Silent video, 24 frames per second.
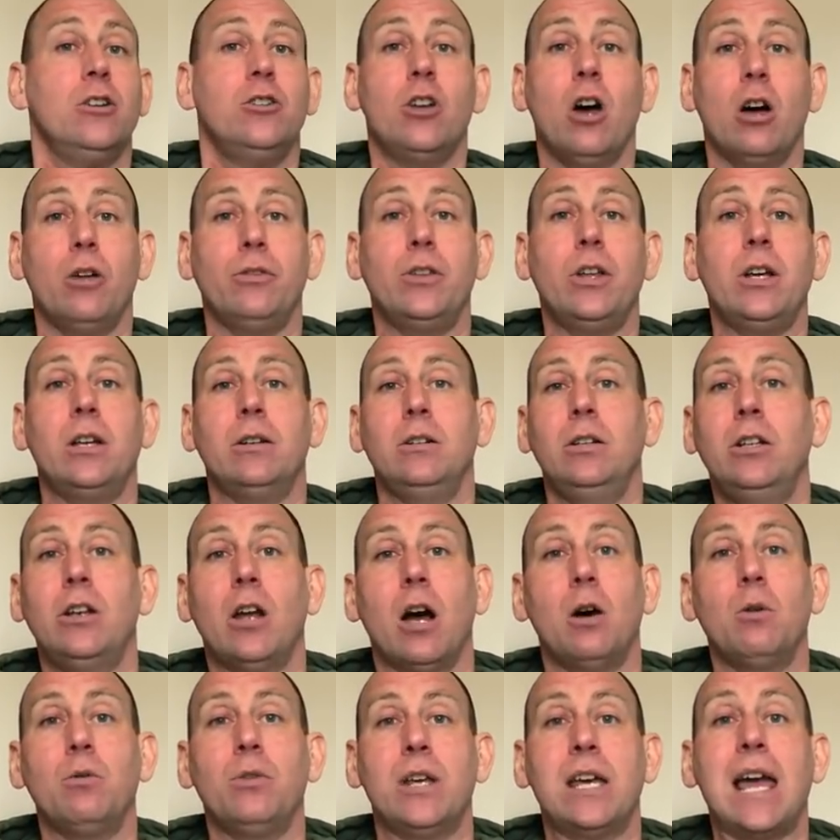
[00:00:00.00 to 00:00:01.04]
Not that, you
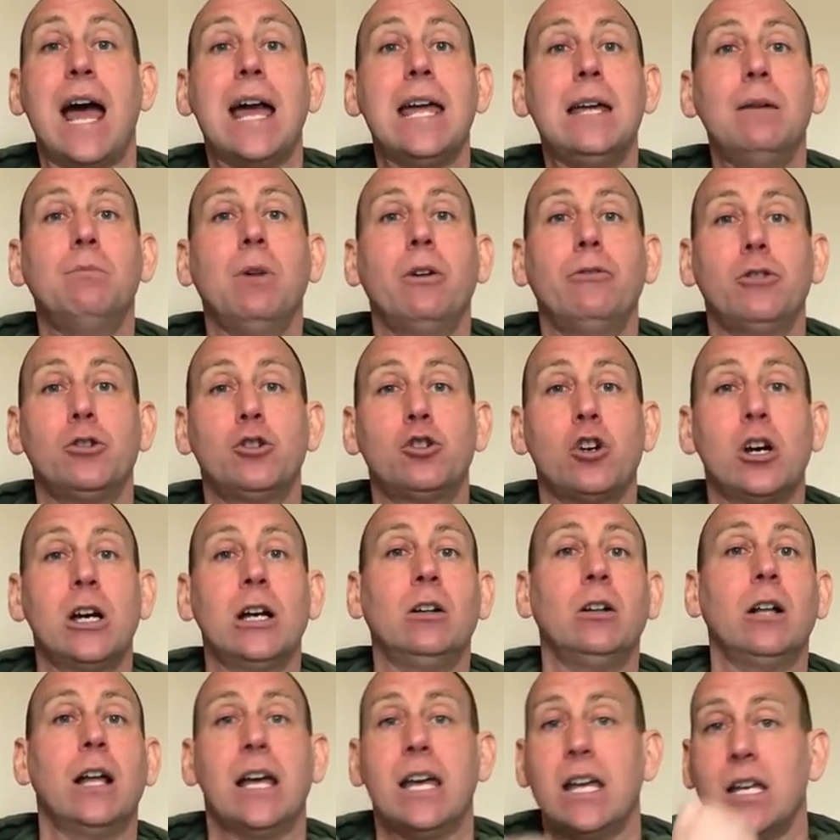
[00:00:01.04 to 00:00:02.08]
know, the aim of a
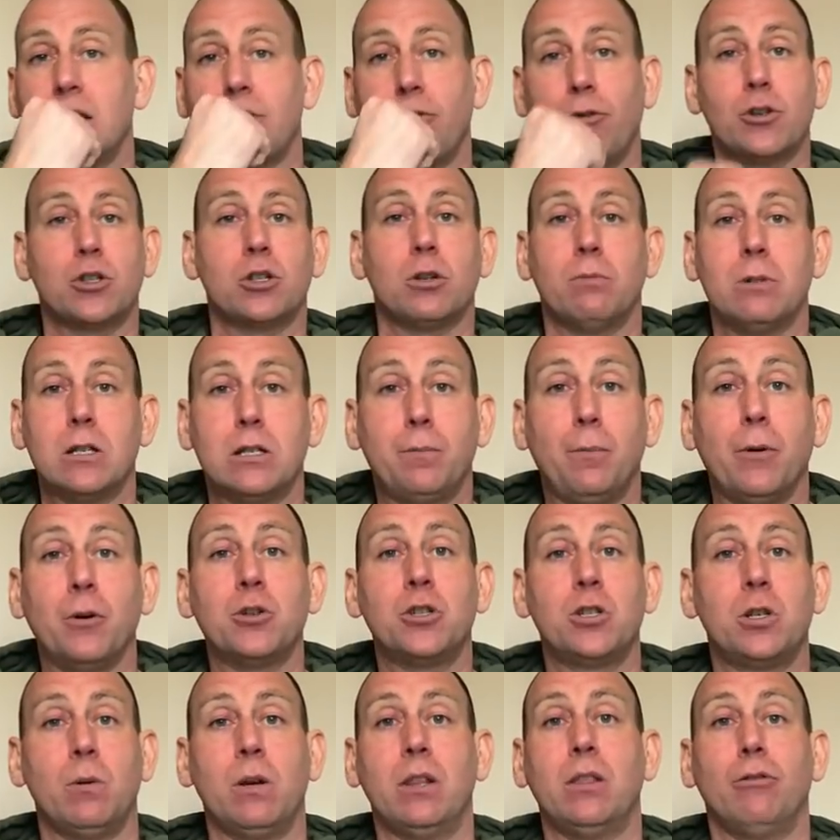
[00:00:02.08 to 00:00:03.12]
drill is for somebody to
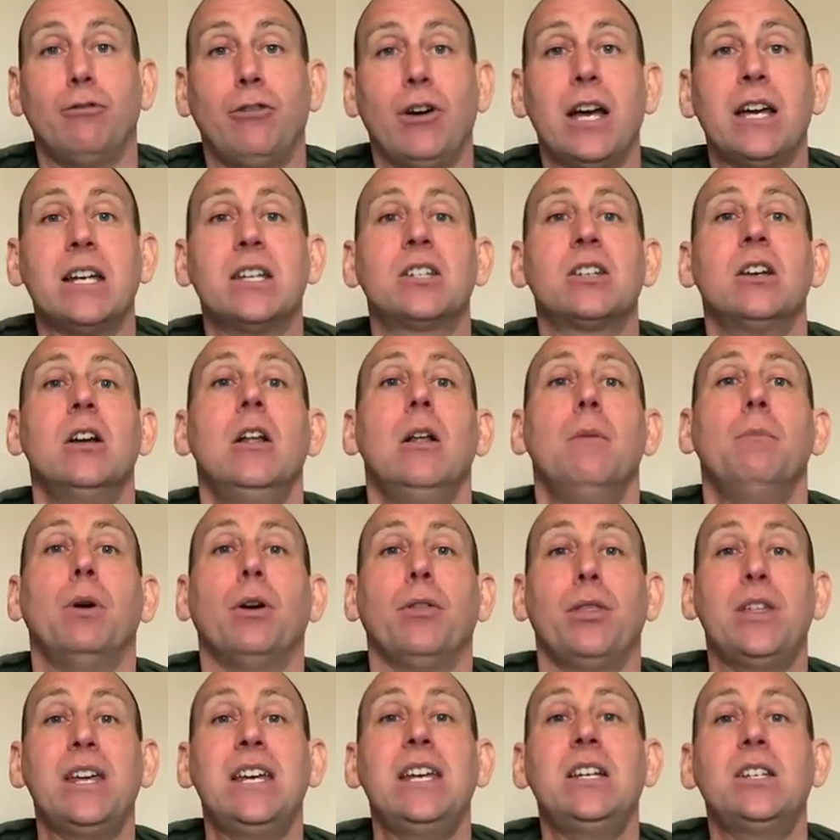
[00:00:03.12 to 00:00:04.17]
punch you in the face,
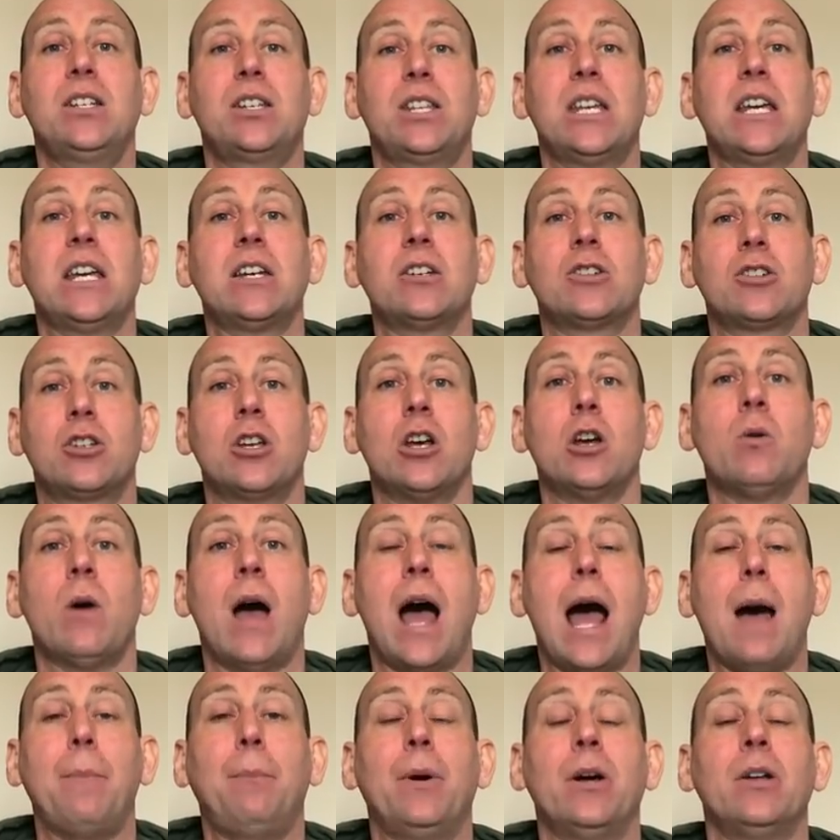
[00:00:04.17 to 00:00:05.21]
but these things do
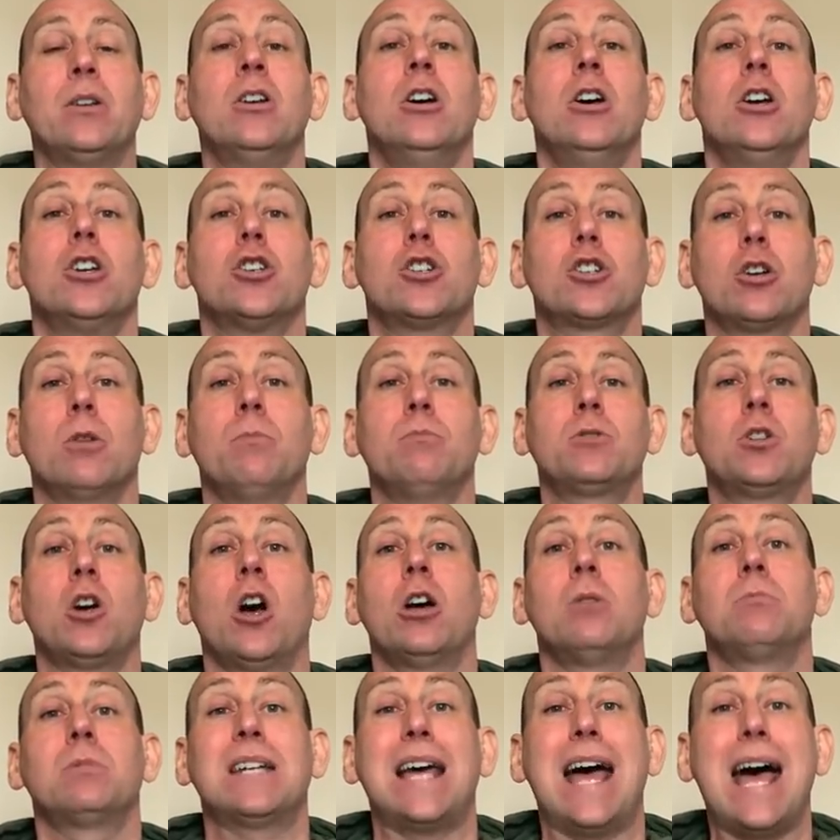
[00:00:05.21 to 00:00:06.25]
happen.
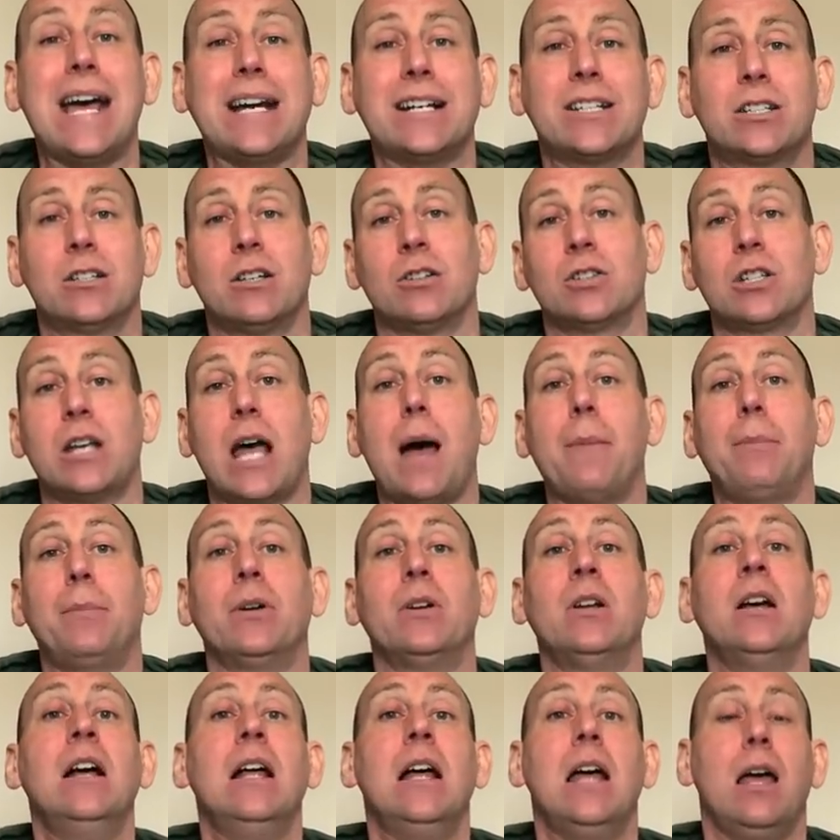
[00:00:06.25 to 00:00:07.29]
Sometimes accidents
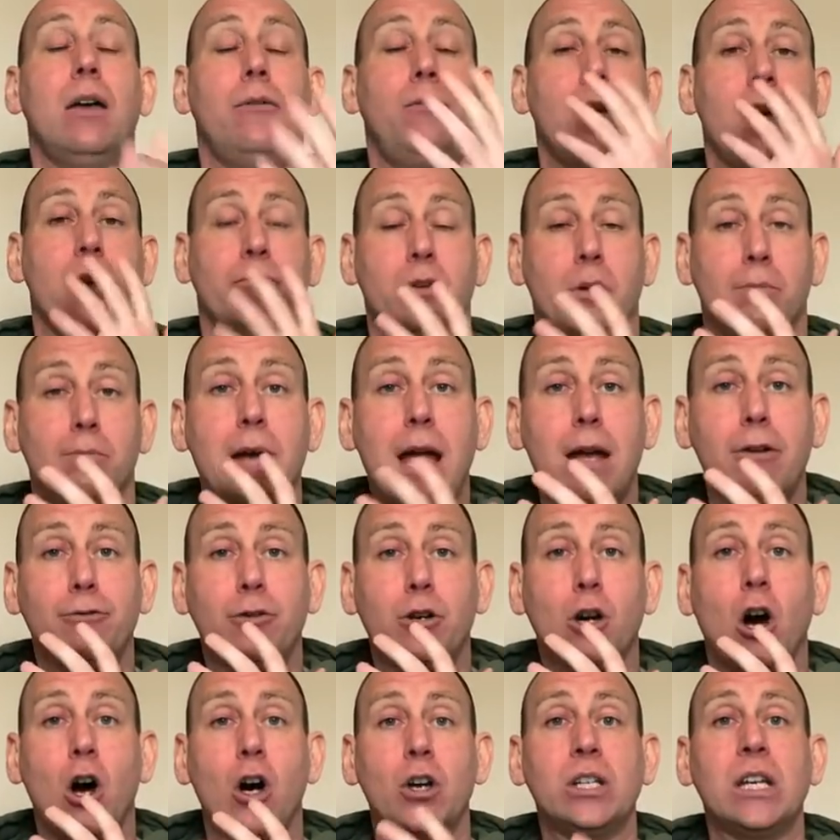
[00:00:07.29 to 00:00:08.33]
happen. If you have your mouth
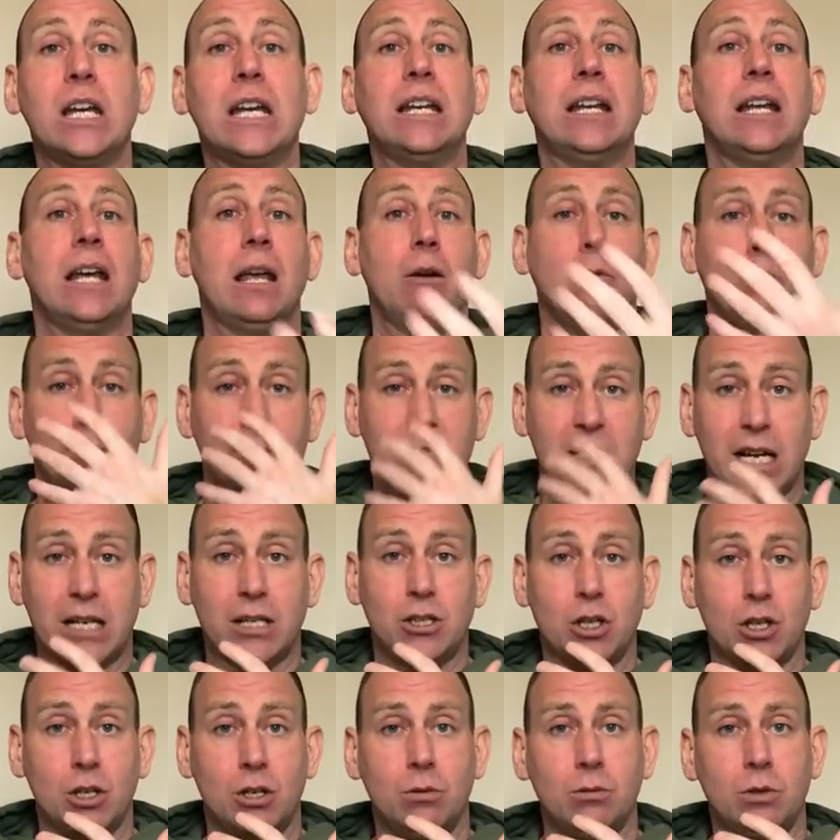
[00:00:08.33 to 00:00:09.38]
guard in, it will
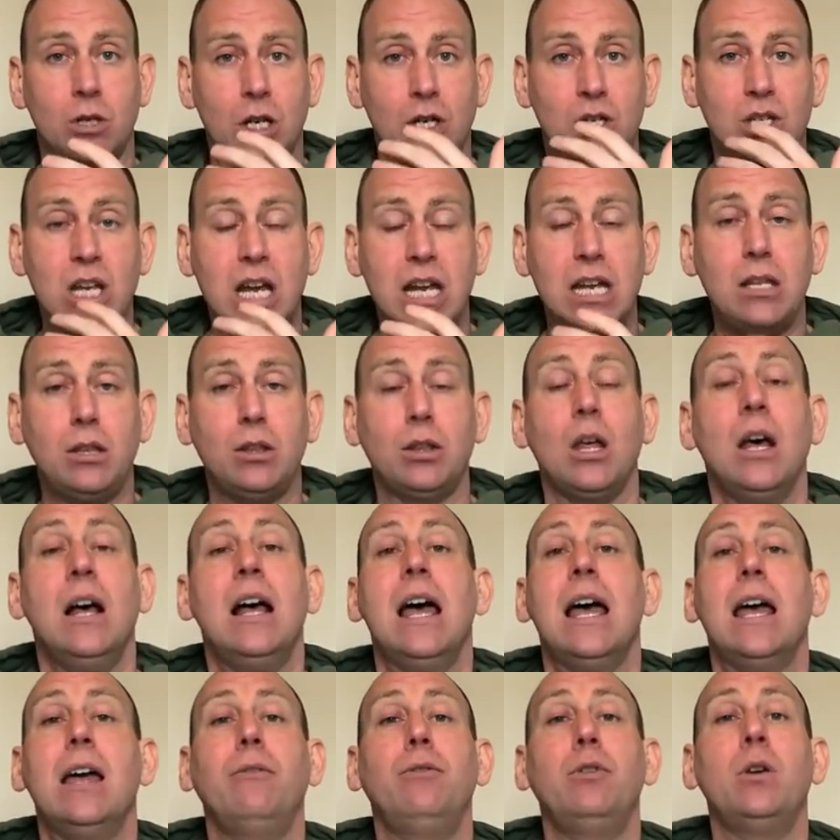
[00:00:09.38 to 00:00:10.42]
protect your, your teeth.
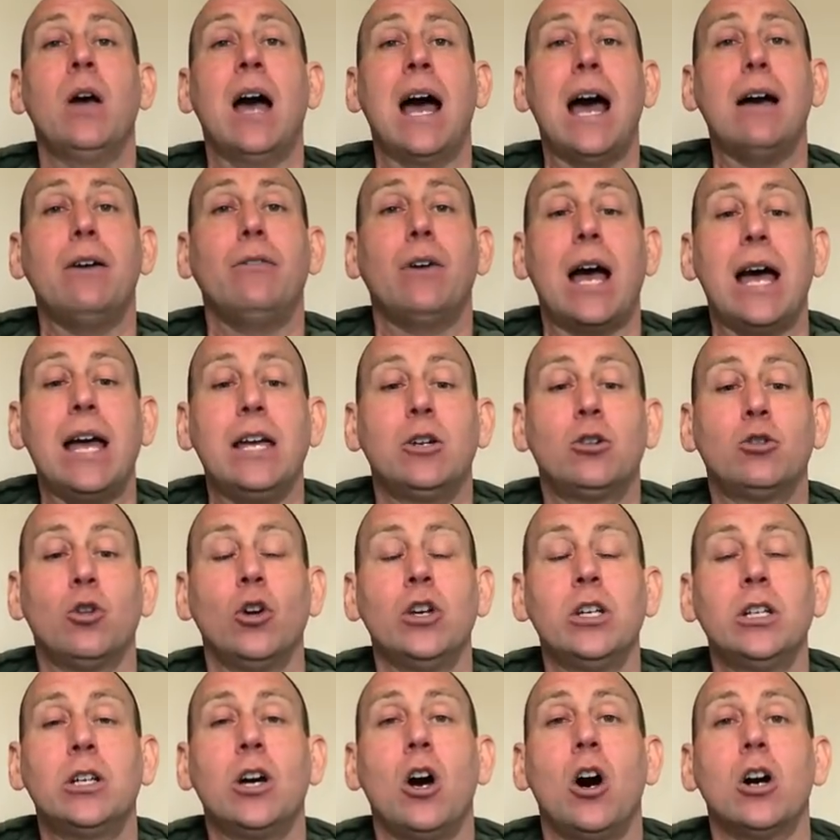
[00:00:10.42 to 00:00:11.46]
If you have a
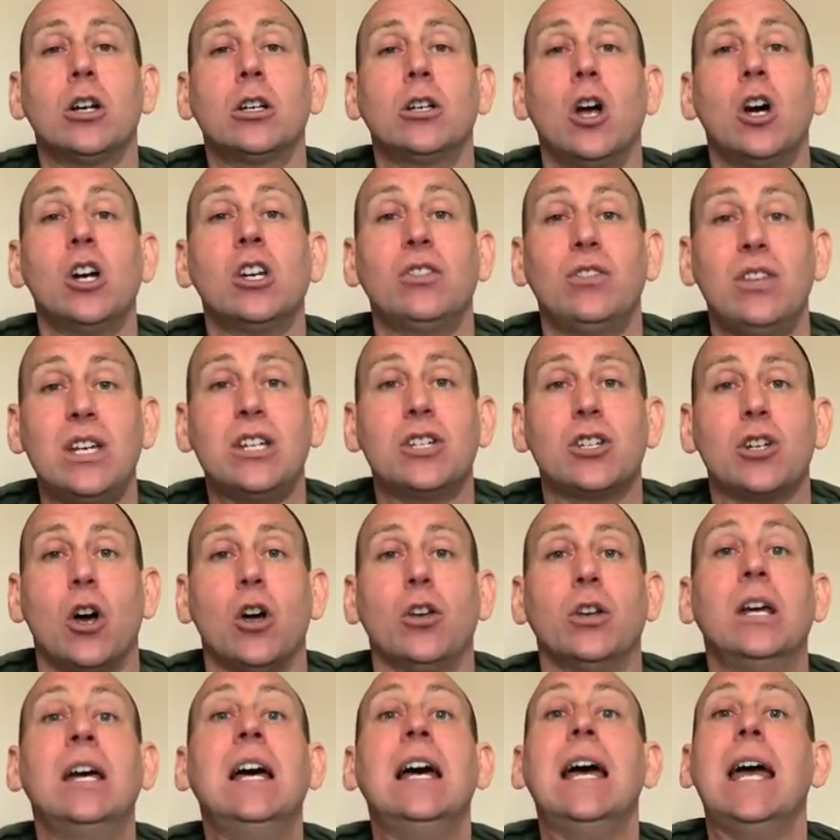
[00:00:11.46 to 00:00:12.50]
groin guard like this
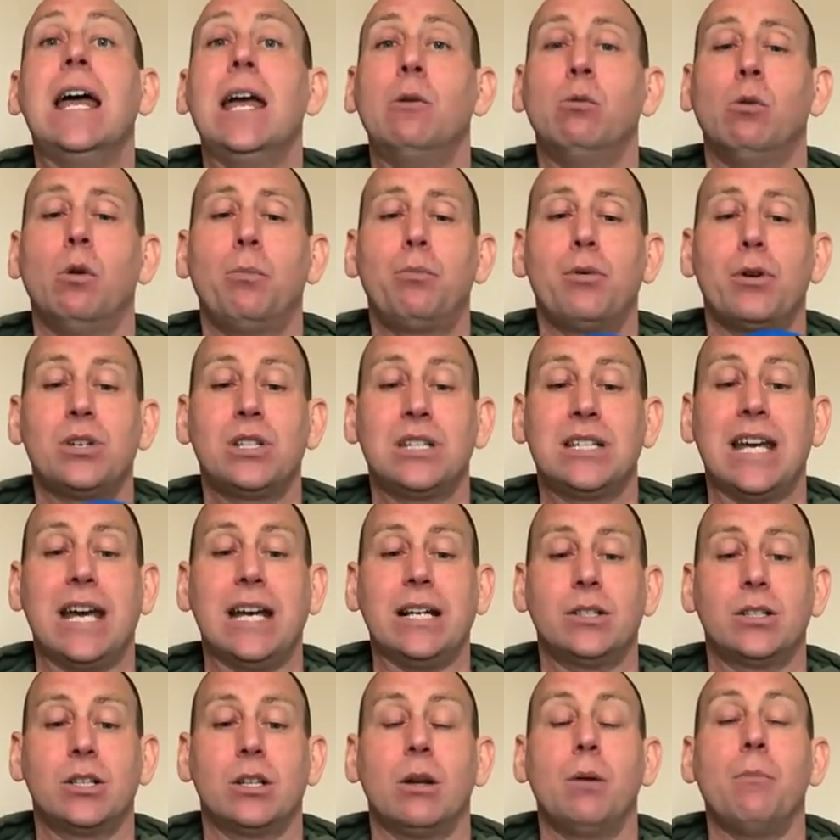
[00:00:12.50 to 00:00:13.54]
on, it will
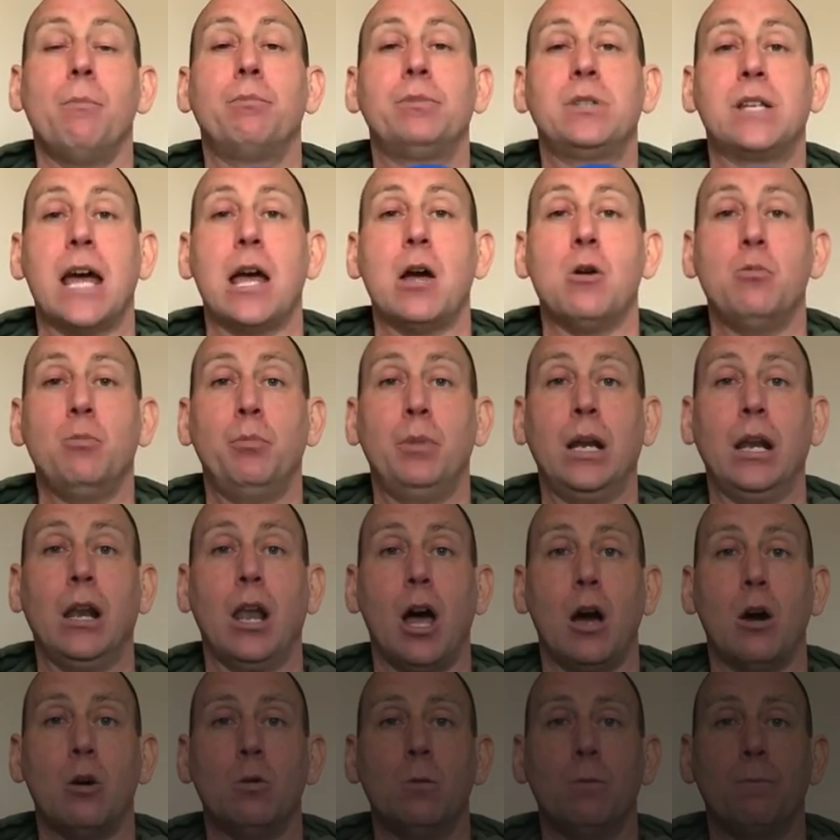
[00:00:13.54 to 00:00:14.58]
protect down
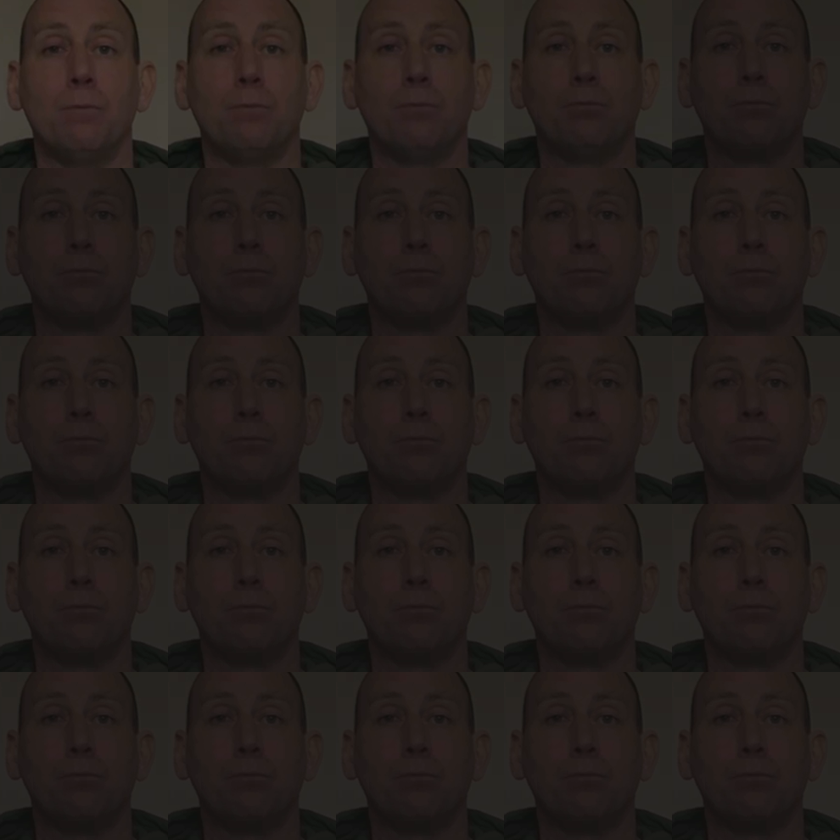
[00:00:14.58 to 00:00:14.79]
below.